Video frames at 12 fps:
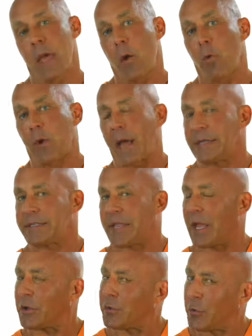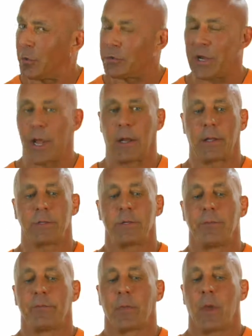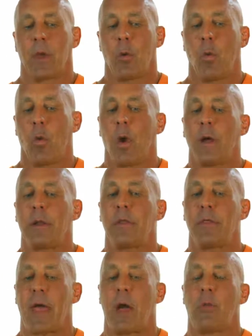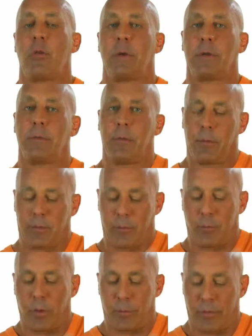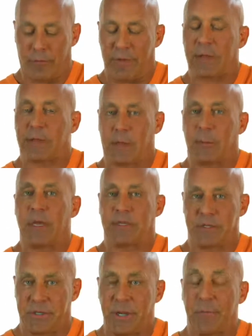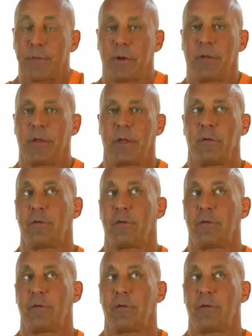when I say a true challenge, one that would prevent them is different than